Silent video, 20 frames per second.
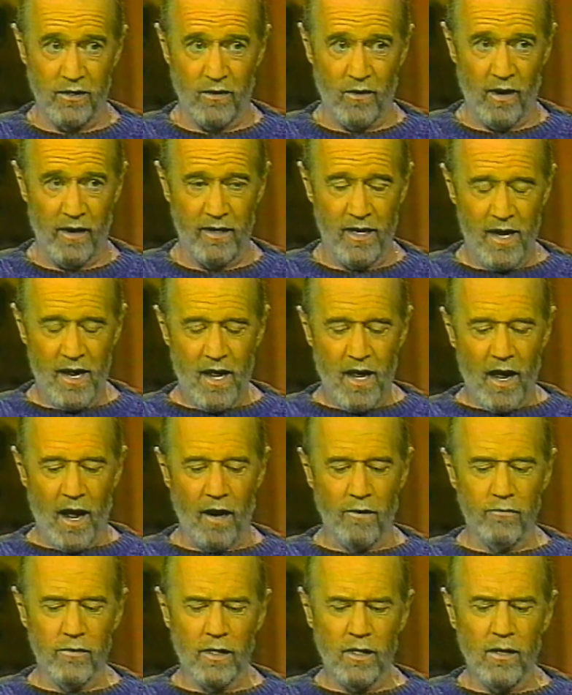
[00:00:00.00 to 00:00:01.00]
You know,
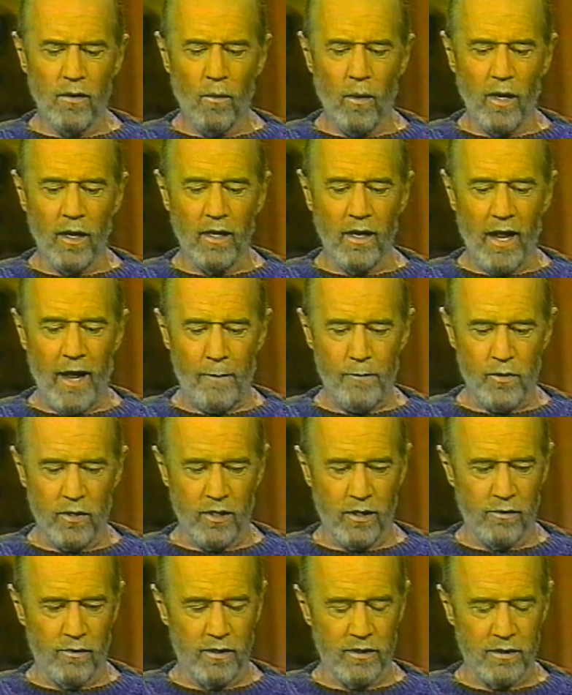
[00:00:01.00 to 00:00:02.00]
I really don't want to lapse
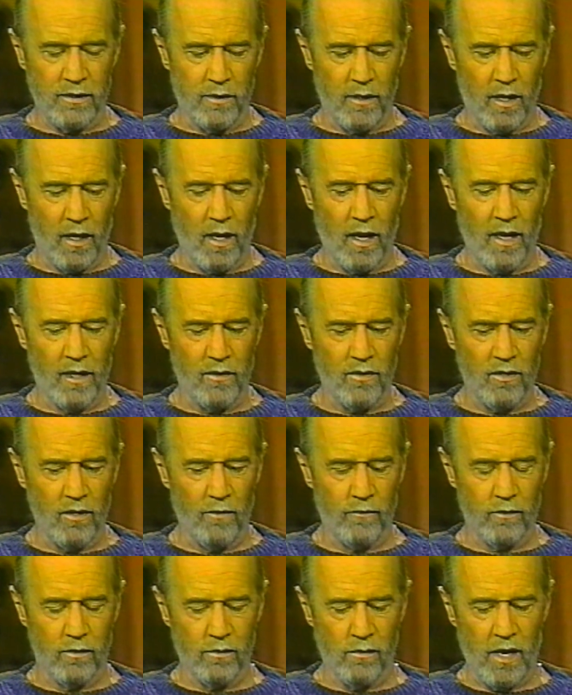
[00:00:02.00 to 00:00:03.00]
here into a lot of
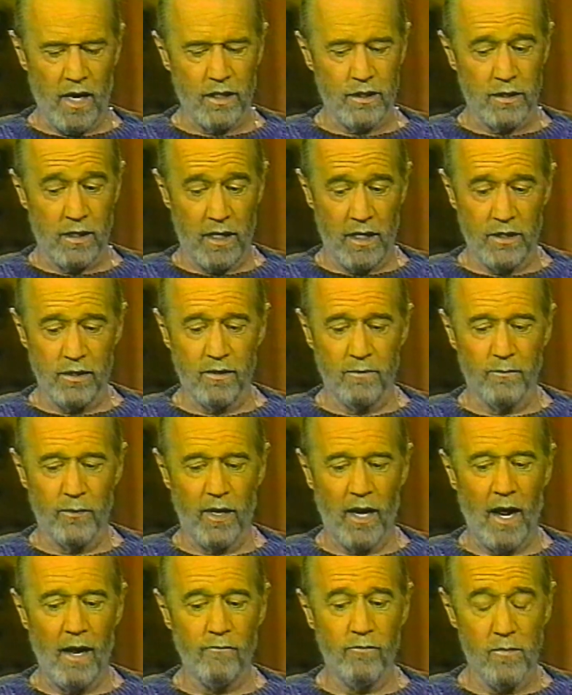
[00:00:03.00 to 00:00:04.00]
self-congratulation,
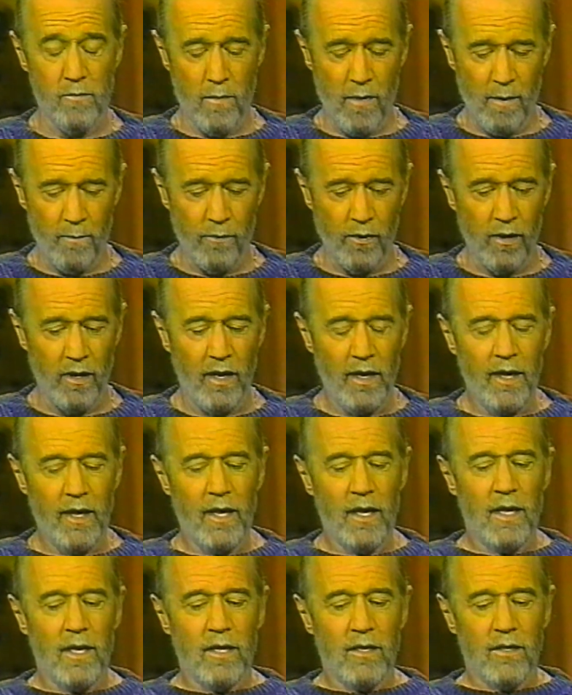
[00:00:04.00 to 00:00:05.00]
but I remember
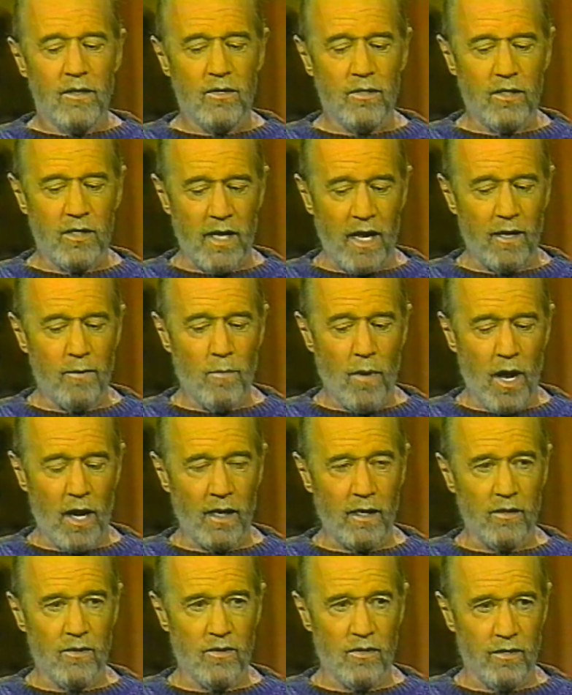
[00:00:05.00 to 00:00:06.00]
Santa
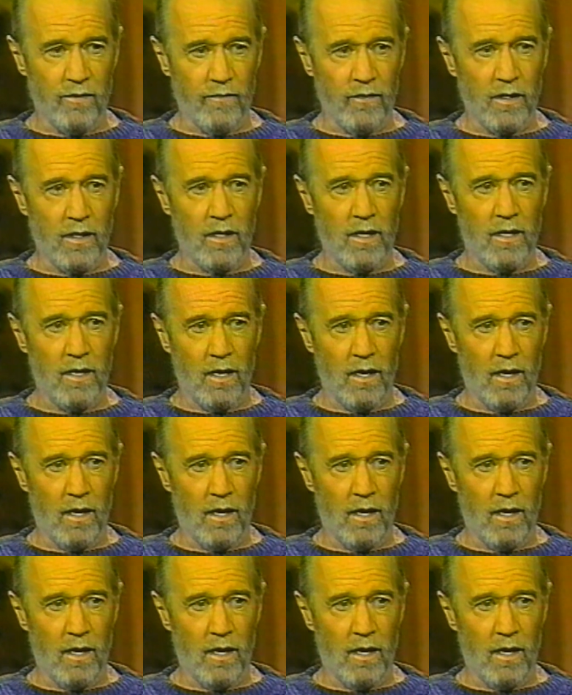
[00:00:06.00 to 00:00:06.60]
Monica Civic,